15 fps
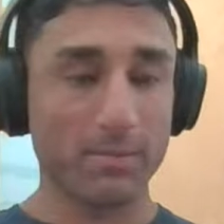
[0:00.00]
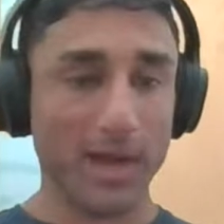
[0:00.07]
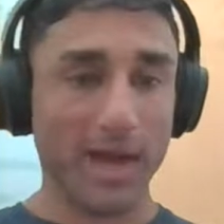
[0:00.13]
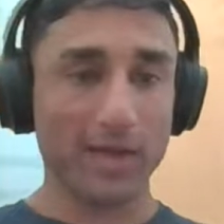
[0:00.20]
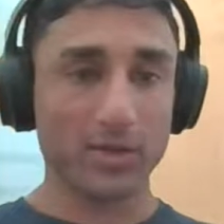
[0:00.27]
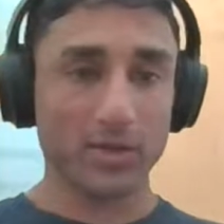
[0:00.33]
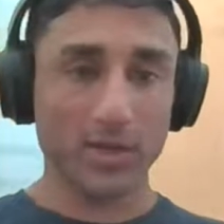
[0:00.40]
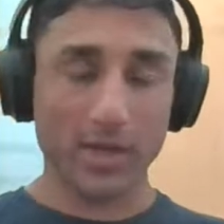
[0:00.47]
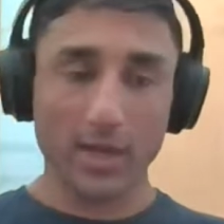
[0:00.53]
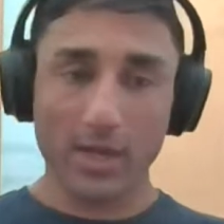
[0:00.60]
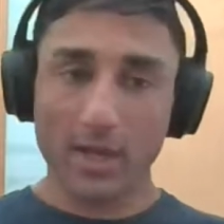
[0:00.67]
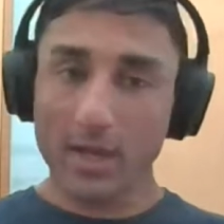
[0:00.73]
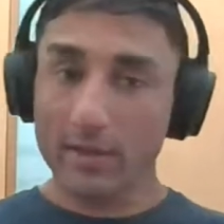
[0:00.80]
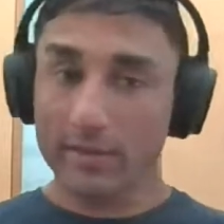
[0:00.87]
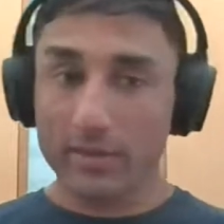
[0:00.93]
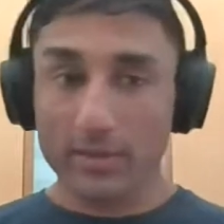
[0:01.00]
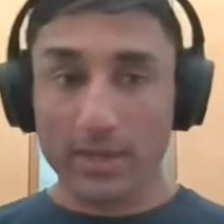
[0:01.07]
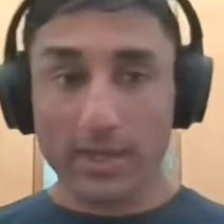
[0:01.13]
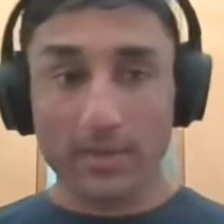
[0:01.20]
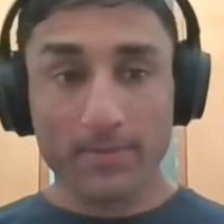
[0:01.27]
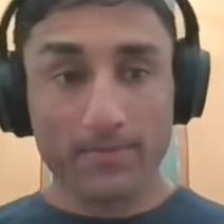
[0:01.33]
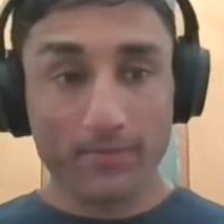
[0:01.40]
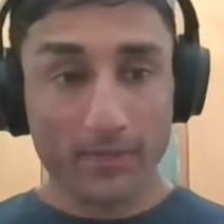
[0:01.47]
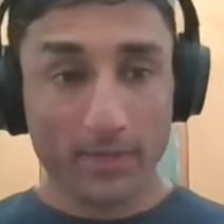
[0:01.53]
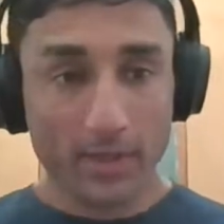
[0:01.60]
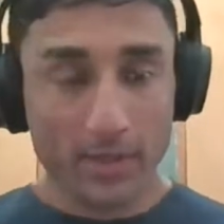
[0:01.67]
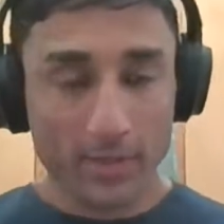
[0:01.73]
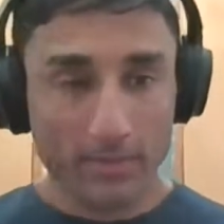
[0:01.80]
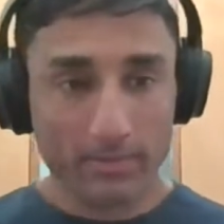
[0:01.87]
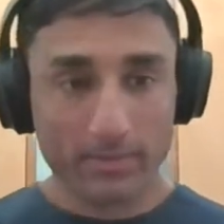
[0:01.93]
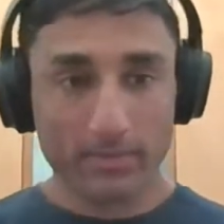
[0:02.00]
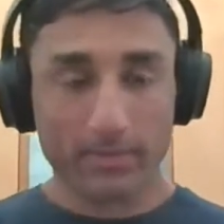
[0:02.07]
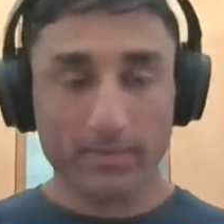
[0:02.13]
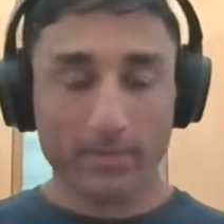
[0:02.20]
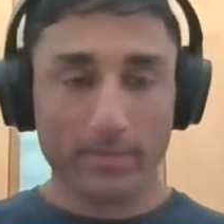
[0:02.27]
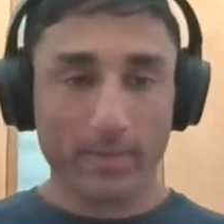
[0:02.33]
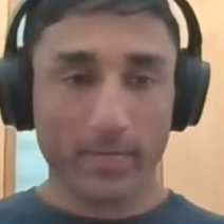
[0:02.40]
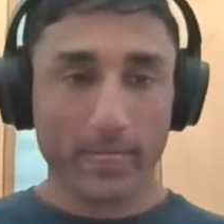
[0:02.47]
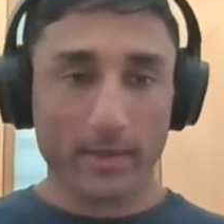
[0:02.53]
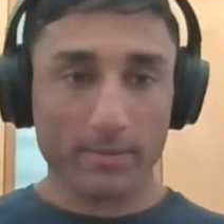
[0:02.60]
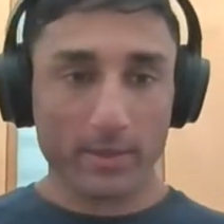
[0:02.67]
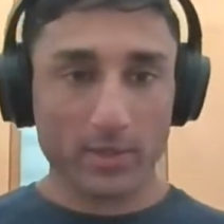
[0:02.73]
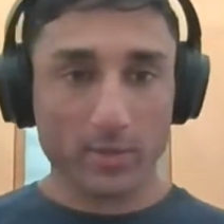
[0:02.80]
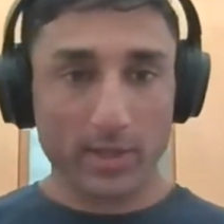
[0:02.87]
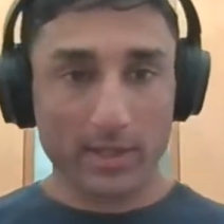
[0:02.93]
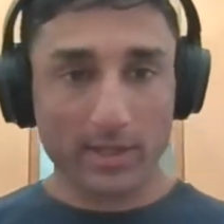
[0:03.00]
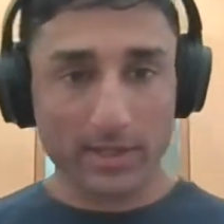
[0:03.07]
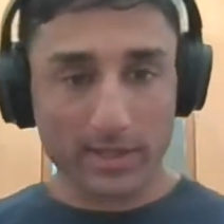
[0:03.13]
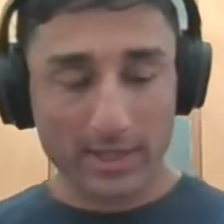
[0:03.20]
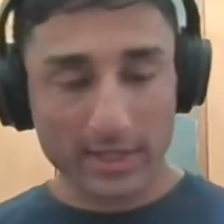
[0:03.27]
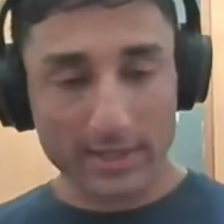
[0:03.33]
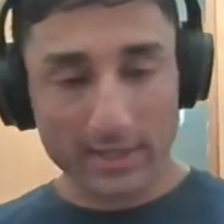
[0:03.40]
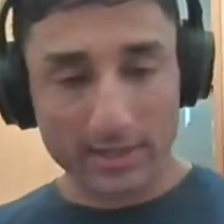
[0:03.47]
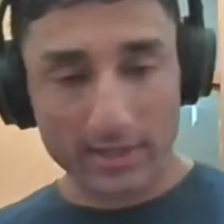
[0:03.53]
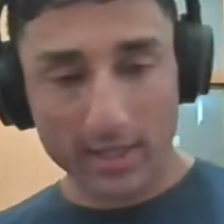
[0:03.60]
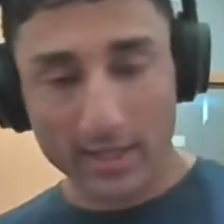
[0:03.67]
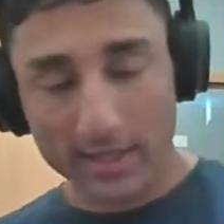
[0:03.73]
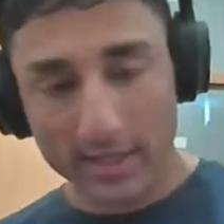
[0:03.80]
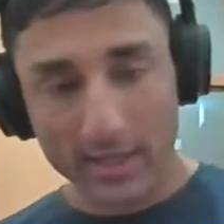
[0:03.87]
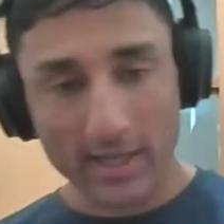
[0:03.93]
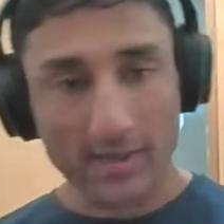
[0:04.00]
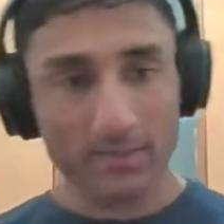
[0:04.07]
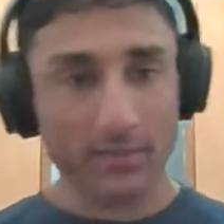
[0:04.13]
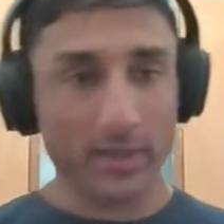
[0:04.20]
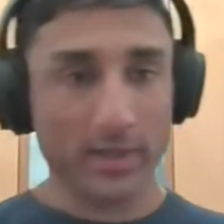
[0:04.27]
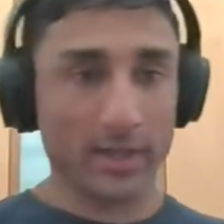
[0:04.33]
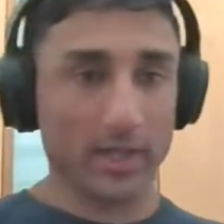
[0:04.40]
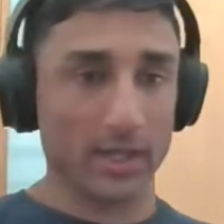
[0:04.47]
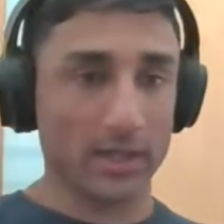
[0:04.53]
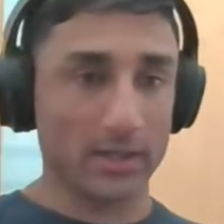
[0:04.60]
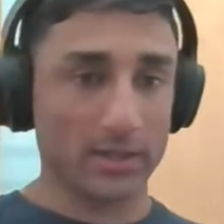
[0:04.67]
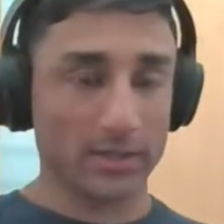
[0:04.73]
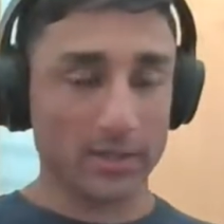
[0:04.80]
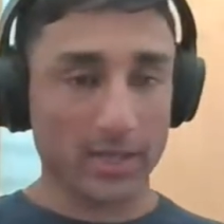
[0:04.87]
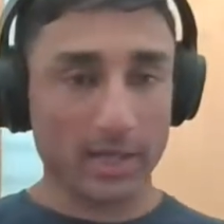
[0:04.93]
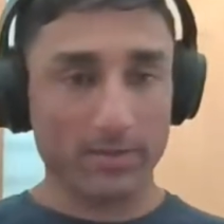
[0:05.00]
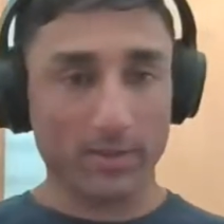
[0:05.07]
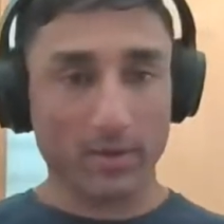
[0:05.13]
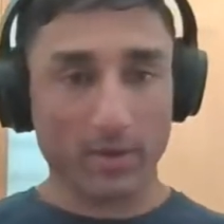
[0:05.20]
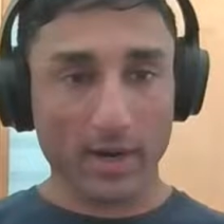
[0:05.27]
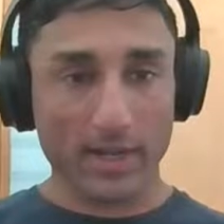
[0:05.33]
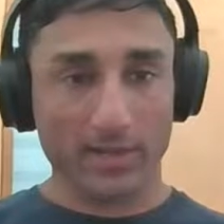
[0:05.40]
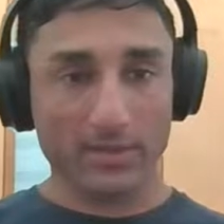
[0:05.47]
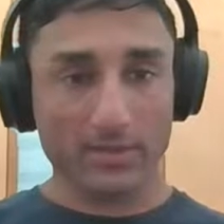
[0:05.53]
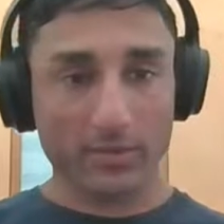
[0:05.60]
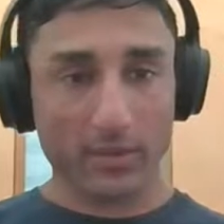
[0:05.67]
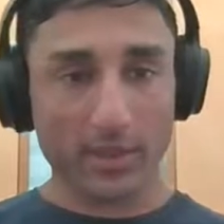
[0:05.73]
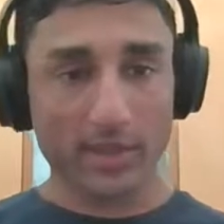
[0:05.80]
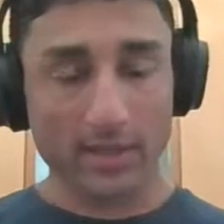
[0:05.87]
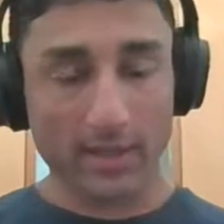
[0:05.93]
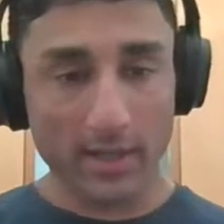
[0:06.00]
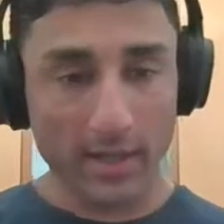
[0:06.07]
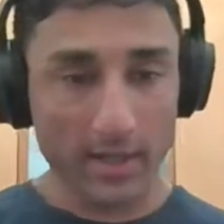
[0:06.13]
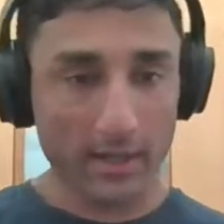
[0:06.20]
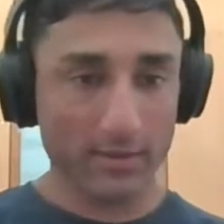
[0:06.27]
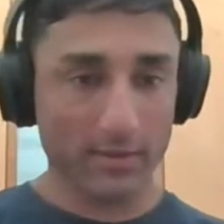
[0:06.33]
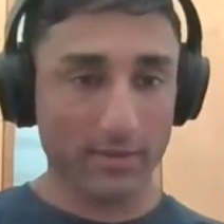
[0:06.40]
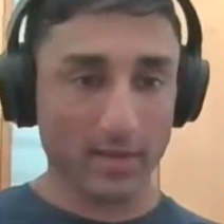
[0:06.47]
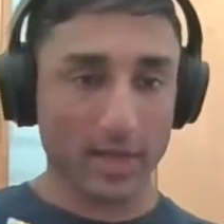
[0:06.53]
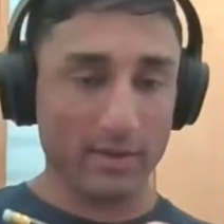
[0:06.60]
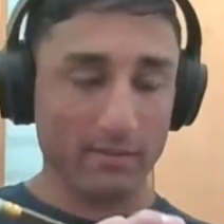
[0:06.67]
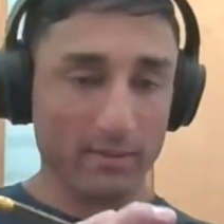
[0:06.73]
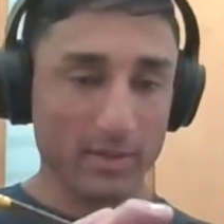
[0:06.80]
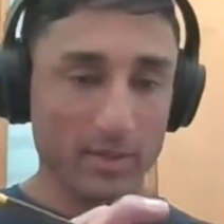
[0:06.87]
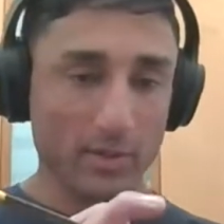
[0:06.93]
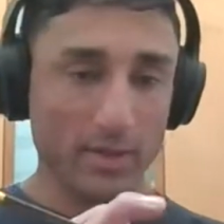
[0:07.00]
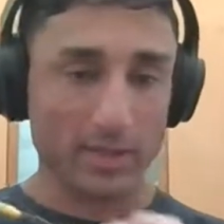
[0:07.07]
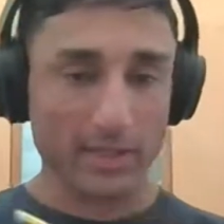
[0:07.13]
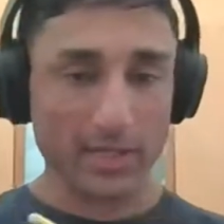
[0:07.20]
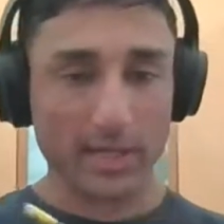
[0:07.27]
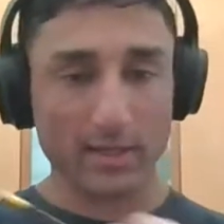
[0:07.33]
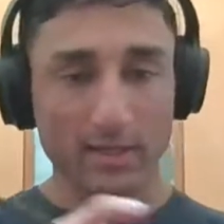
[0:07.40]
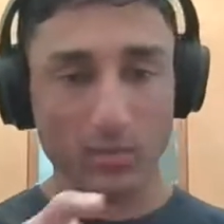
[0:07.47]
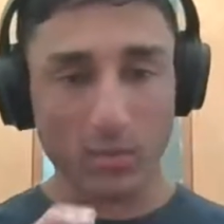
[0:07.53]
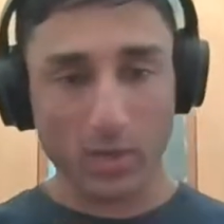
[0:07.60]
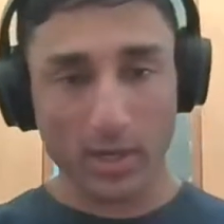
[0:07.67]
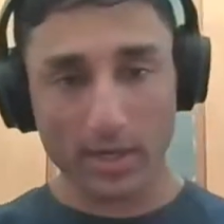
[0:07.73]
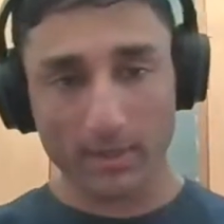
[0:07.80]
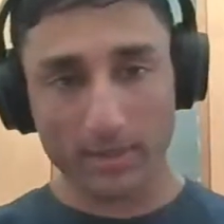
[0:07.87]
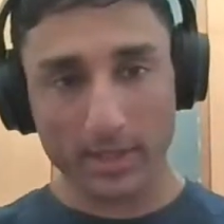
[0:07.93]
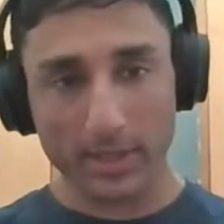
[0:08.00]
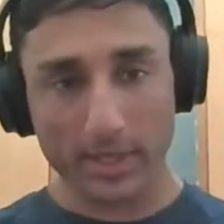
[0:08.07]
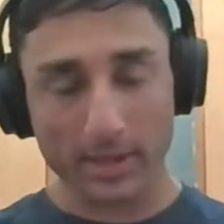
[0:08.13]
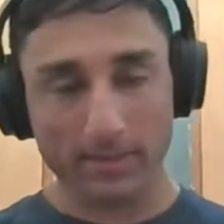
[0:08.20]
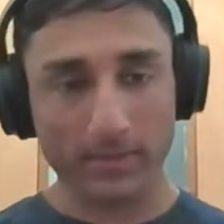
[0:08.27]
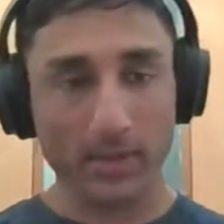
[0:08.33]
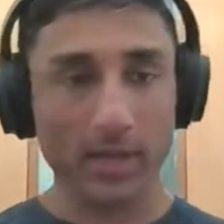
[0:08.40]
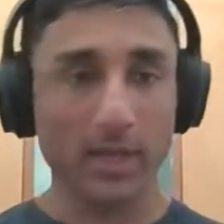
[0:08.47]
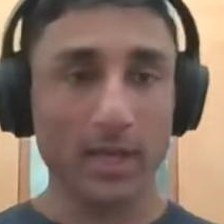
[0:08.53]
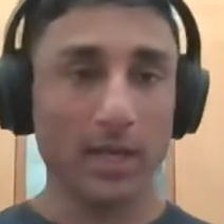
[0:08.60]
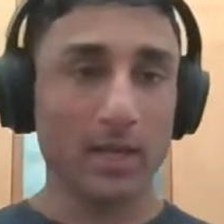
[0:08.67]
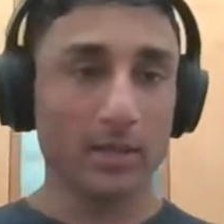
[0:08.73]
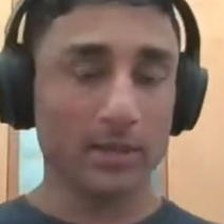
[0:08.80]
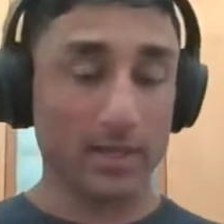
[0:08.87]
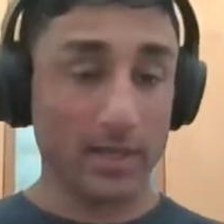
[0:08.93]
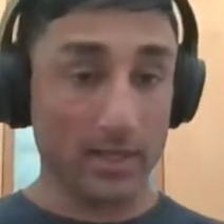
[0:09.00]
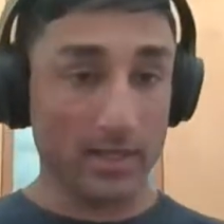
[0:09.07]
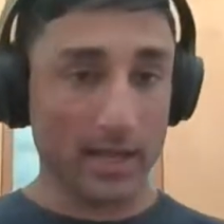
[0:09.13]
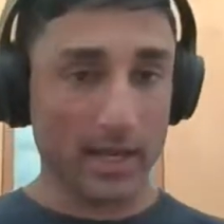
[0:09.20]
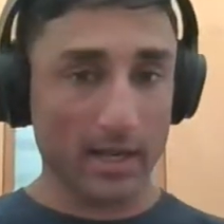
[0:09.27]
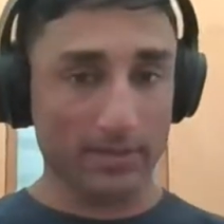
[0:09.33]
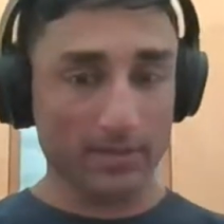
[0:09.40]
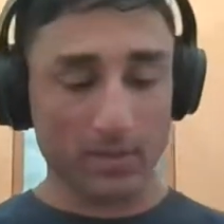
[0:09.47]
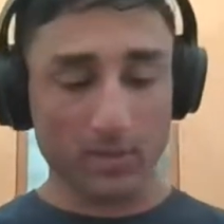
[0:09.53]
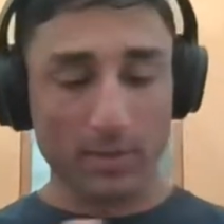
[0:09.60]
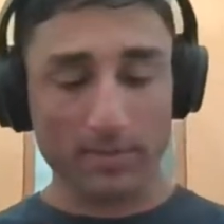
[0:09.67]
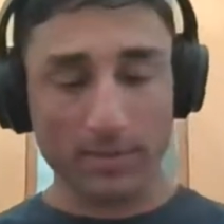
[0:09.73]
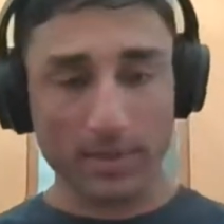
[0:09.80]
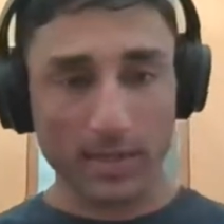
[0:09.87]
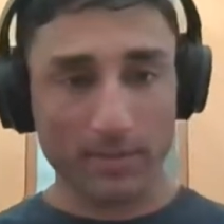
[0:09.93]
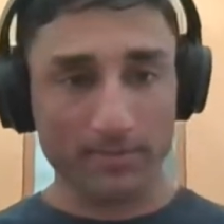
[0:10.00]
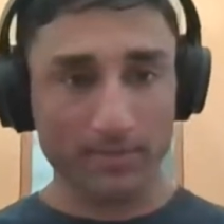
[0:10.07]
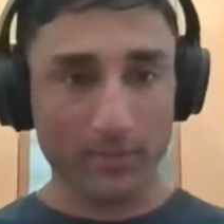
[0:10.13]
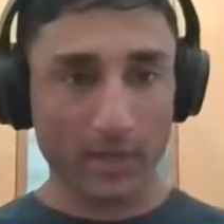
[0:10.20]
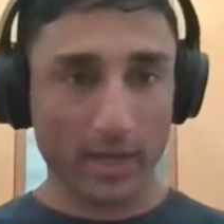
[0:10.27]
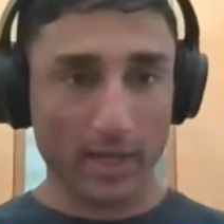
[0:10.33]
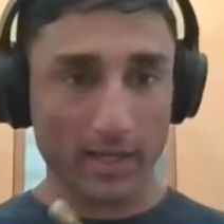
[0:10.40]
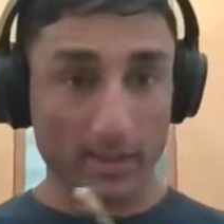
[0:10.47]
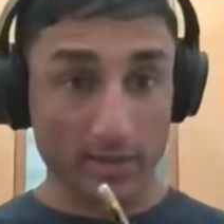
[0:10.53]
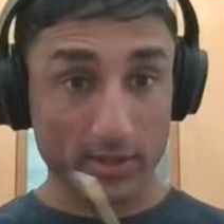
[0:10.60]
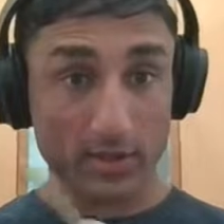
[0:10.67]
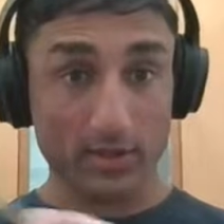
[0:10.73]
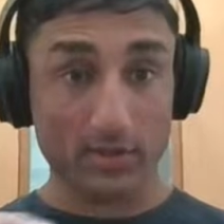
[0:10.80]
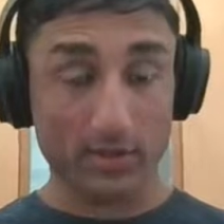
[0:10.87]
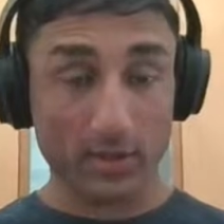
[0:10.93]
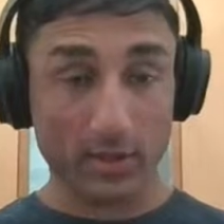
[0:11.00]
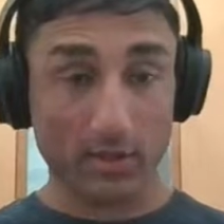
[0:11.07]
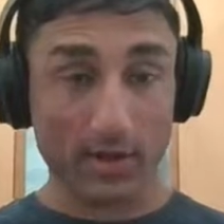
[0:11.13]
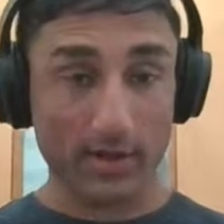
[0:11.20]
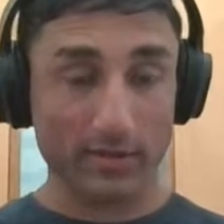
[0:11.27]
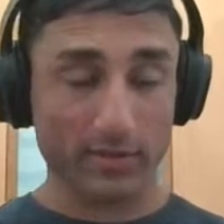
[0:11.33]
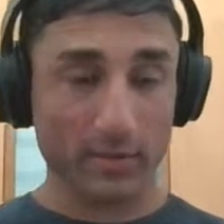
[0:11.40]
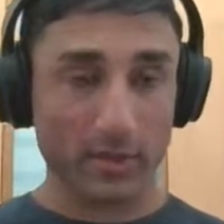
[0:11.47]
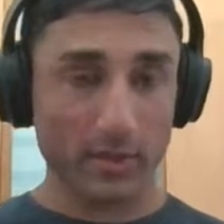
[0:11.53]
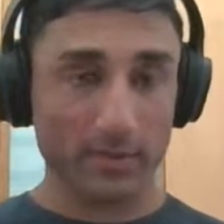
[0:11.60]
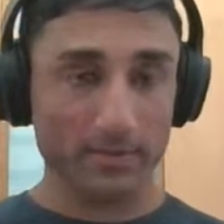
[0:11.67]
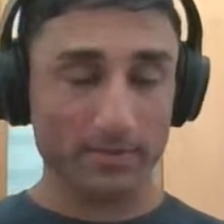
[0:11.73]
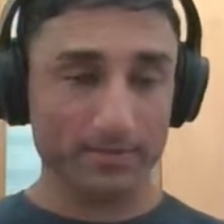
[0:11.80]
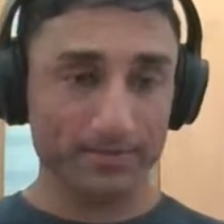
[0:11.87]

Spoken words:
batch. For me, between 6 and 9 a.m. is deep creative work. Then between 10 and 1 p.m., 10 a.m. to 1 p.m., I continue doing creative work.